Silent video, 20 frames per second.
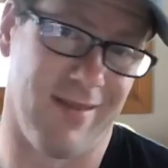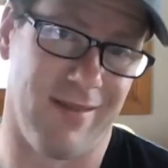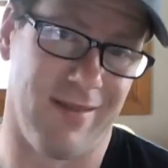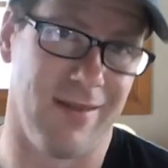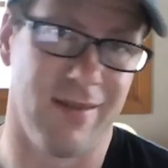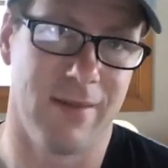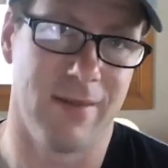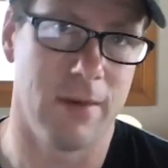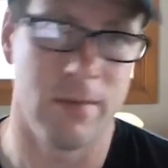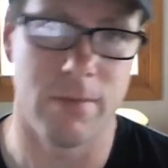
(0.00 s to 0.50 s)

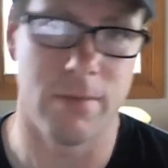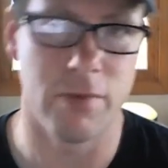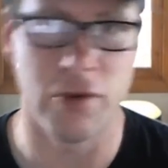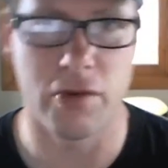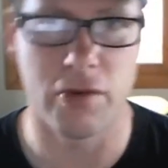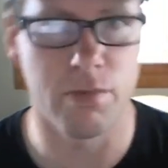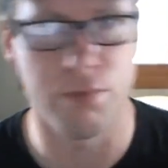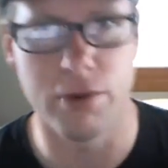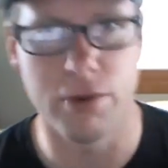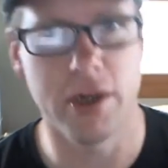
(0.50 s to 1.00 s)
I'll
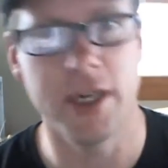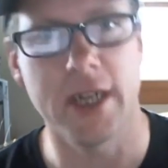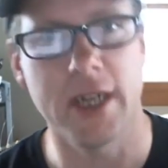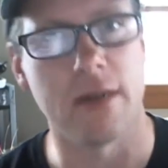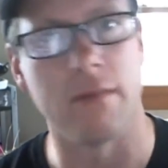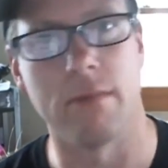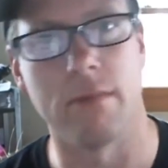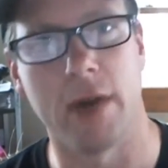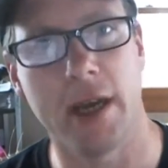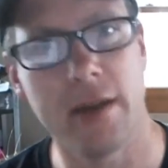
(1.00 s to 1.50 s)
just put it in,
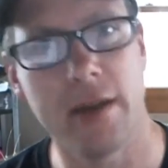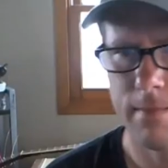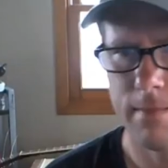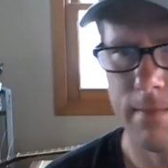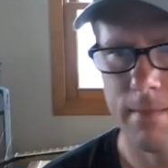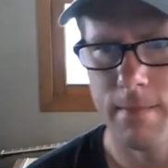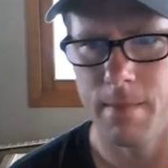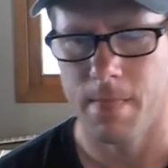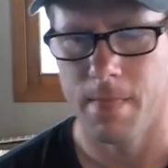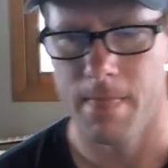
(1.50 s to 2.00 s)
right?
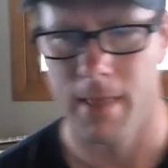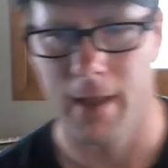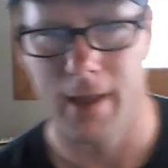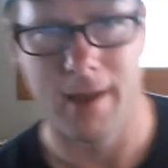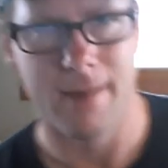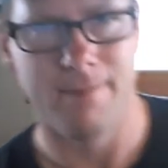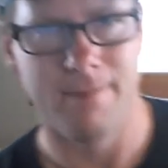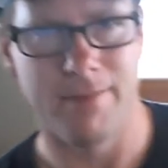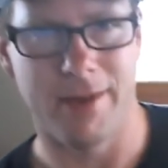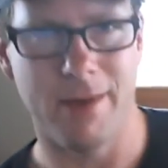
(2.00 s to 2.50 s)

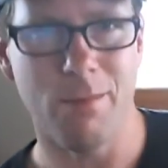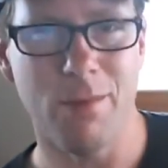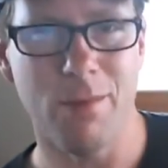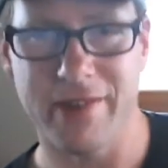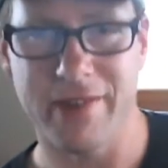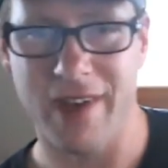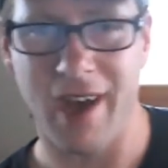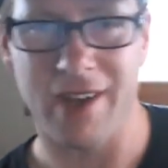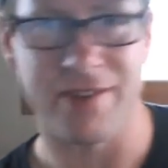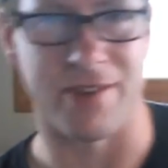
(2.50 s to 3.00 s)
It
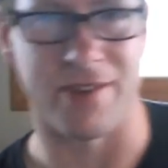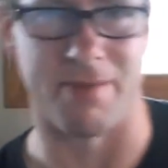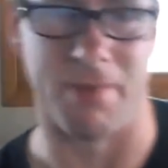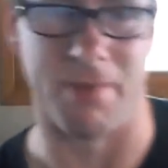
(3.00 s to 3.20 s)
was awesome.